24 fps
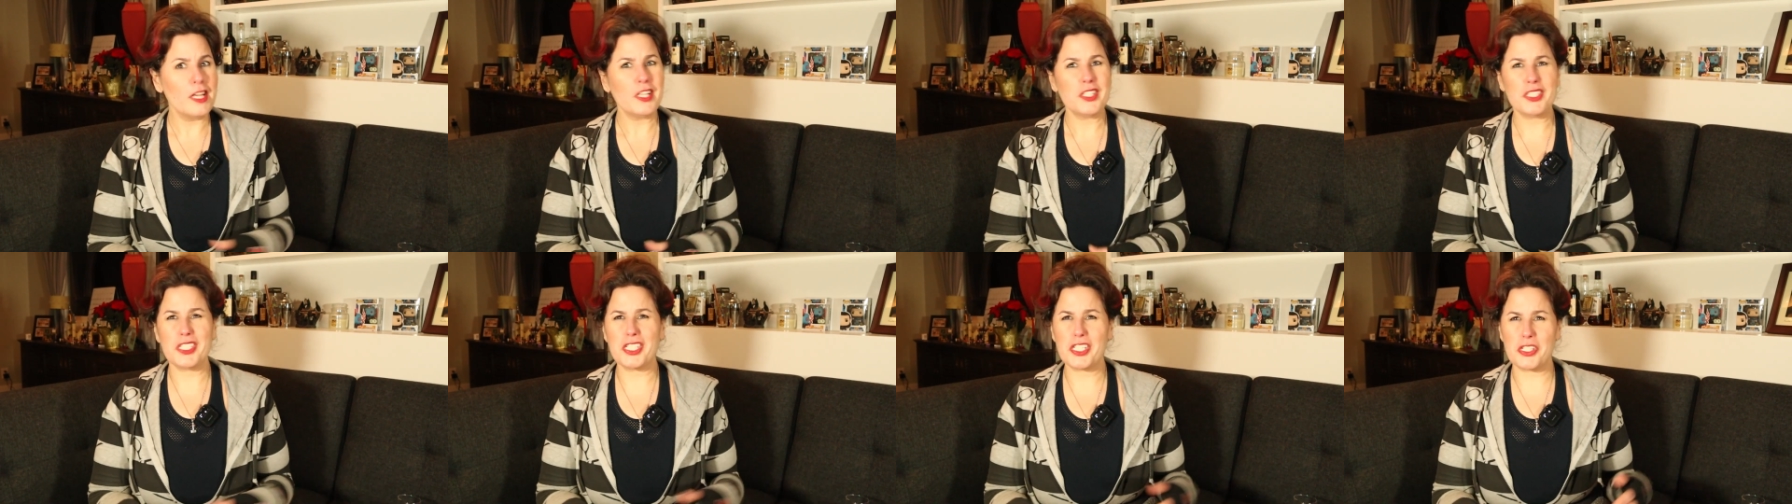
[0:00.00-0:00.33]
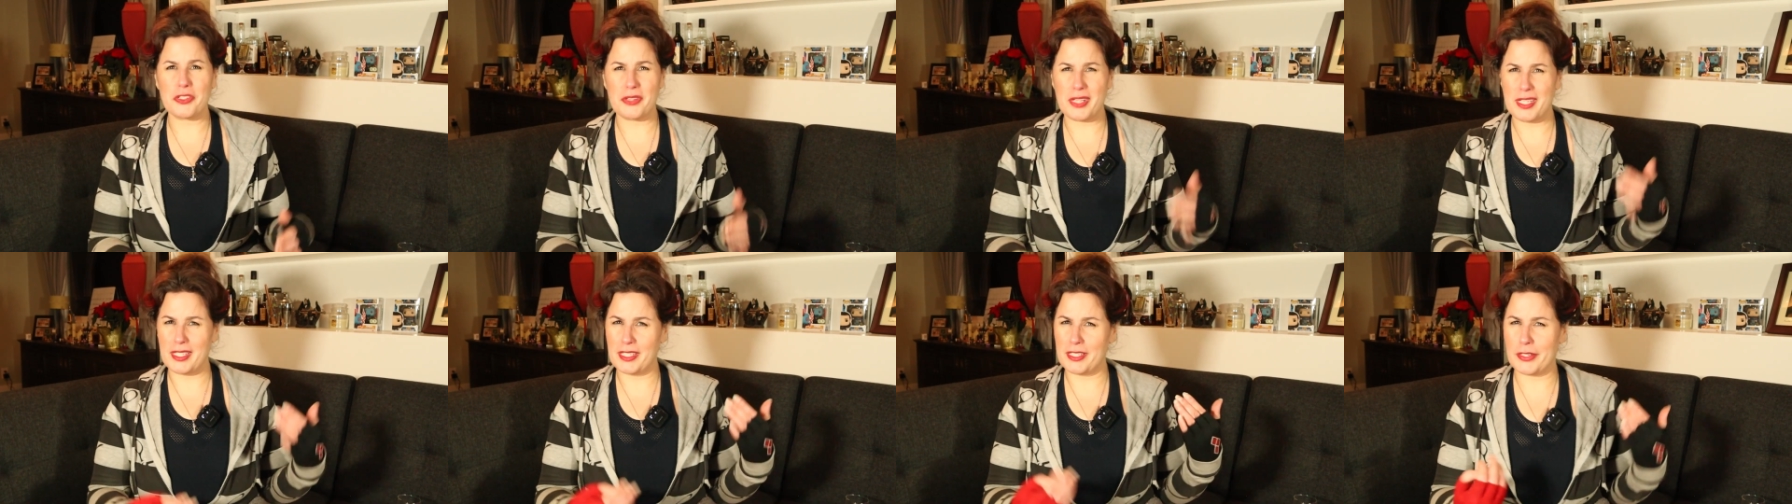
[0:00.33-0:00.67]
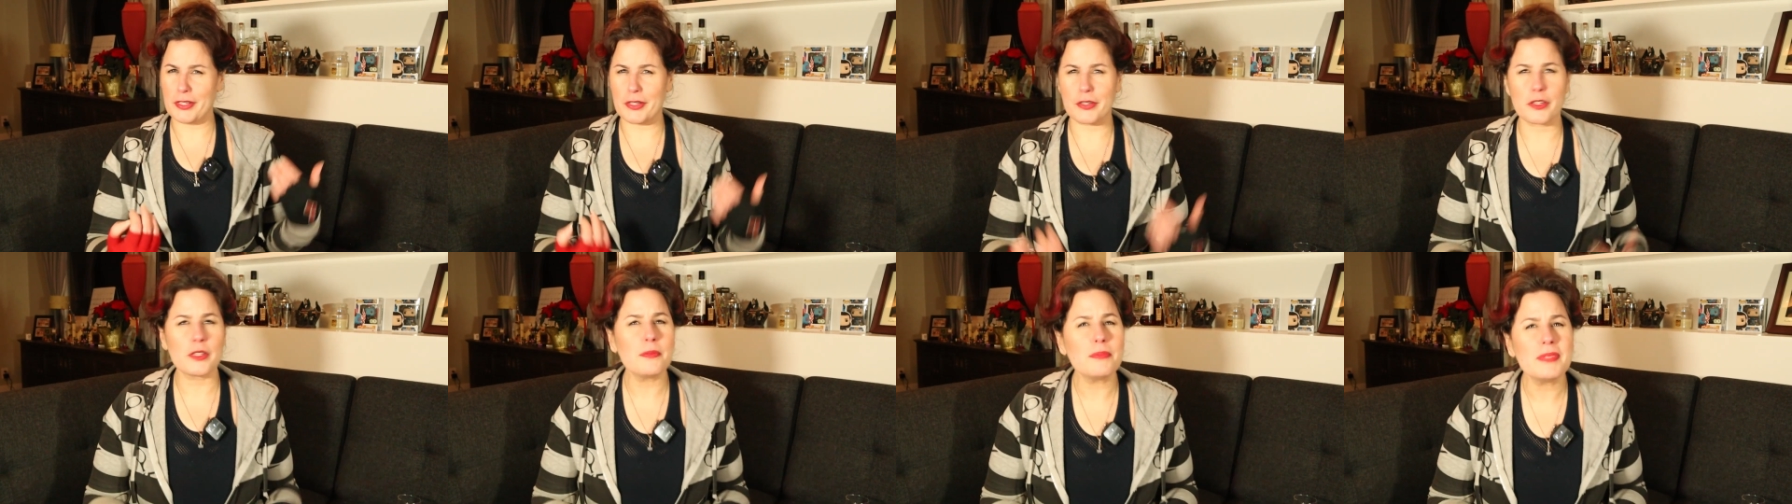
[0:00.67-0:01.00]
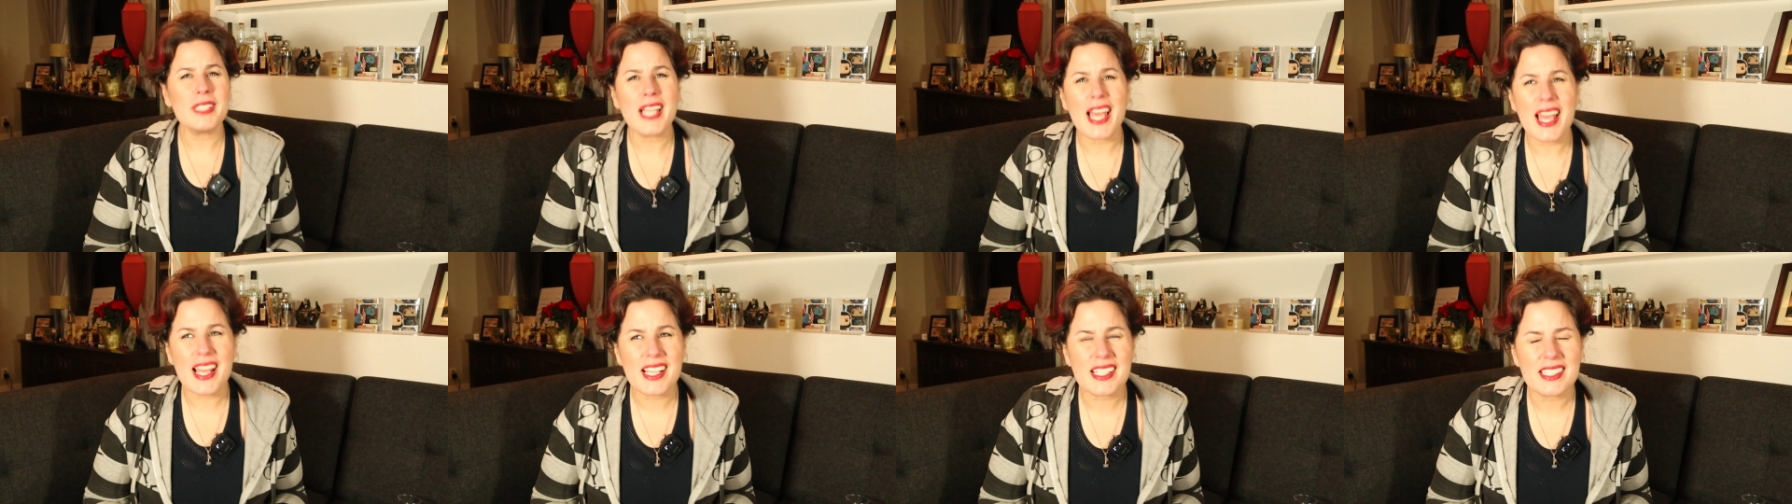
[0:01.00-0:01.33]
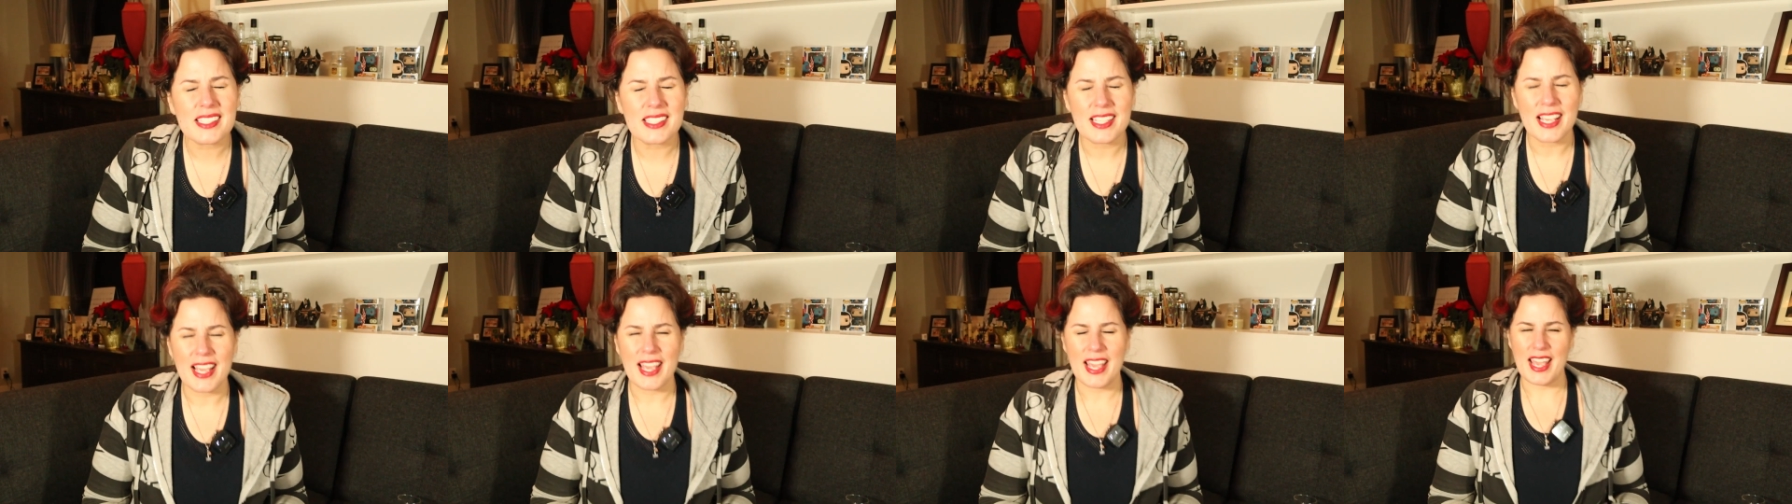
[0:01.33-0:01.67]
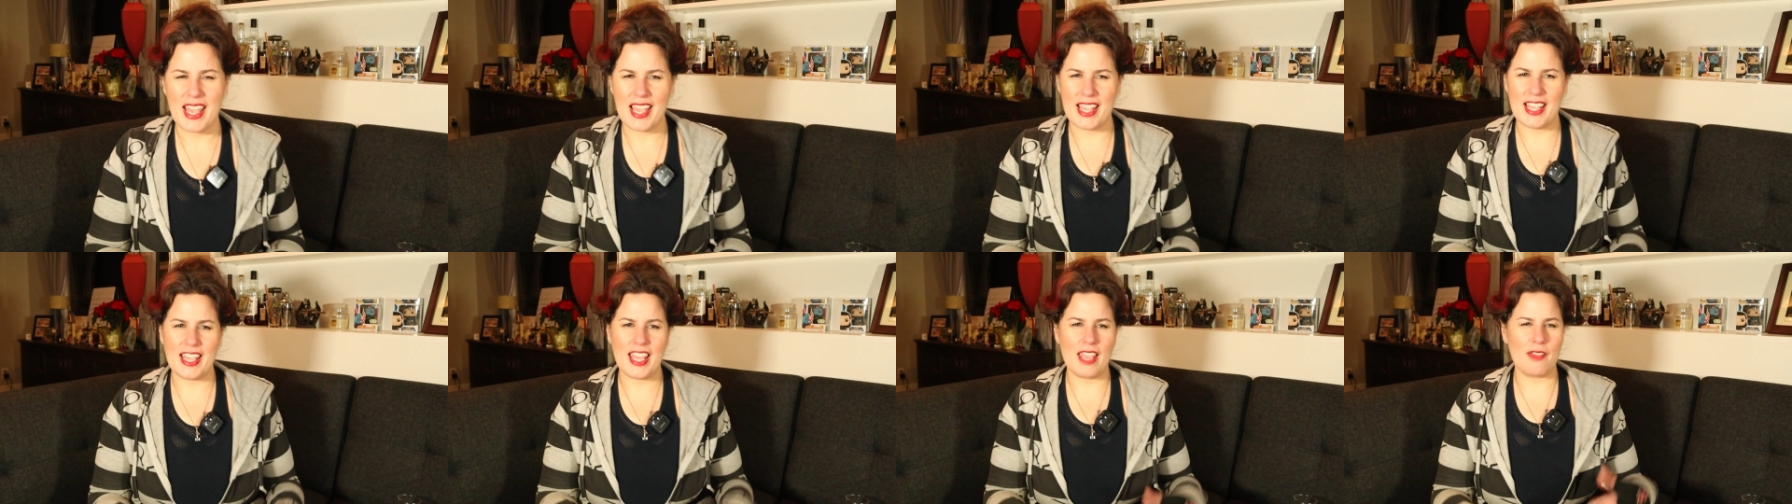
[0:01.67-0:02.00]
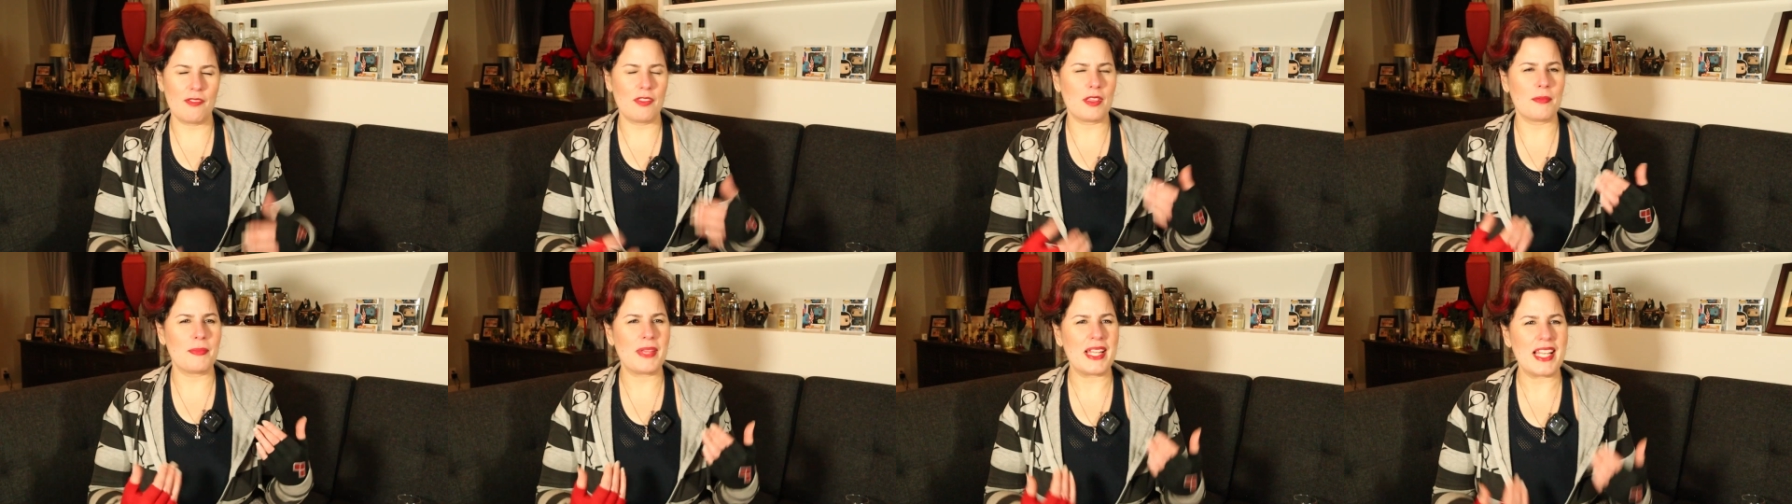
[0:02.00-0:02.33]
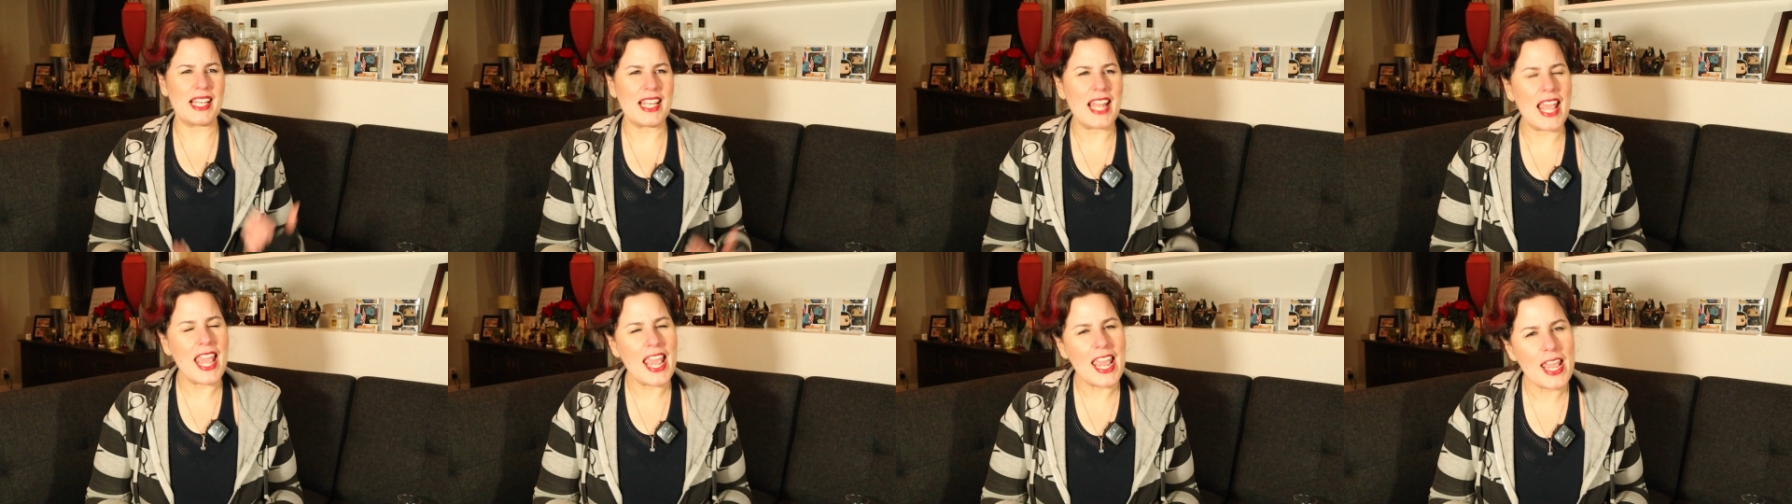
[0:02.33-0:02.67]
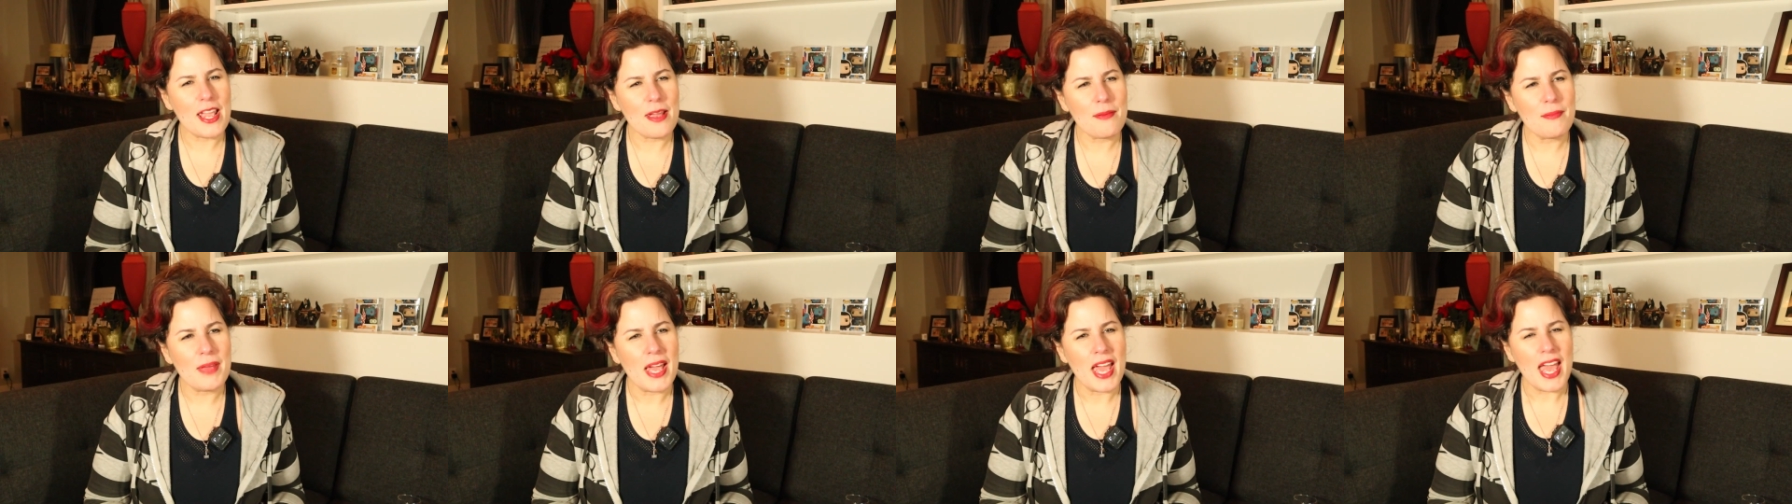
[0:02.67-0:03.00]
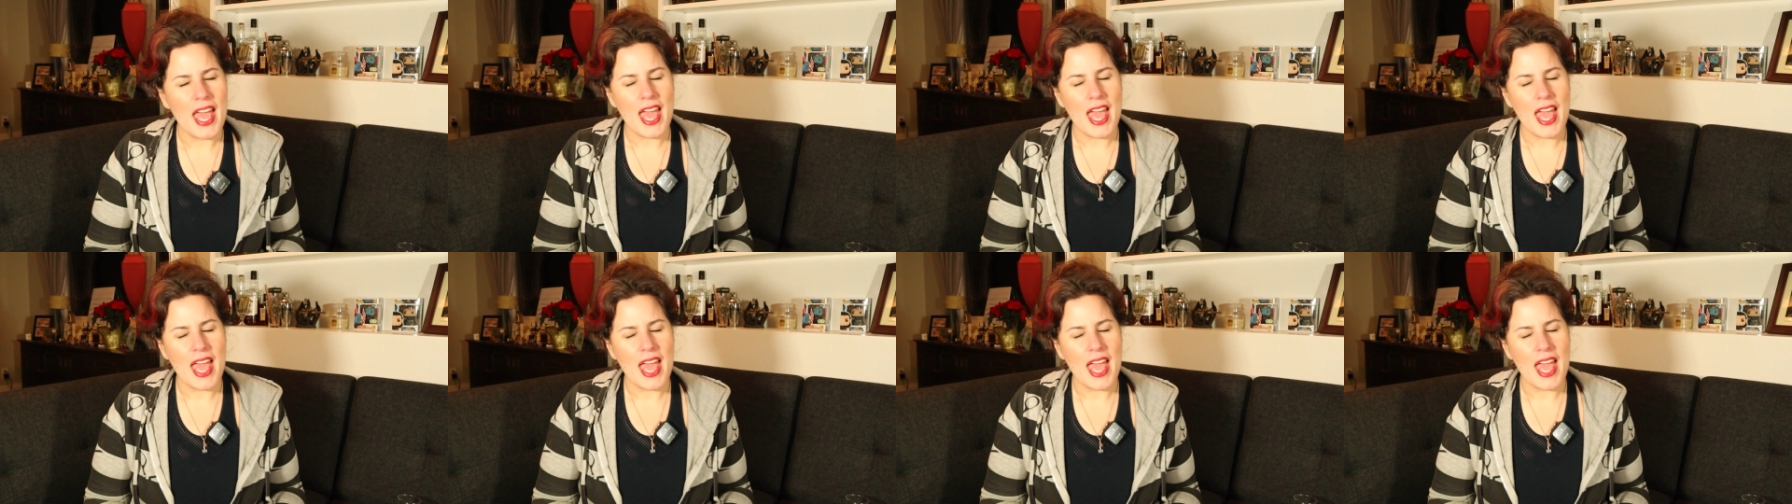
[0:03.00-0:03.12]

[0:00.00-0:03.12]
She created a group text and gave them a name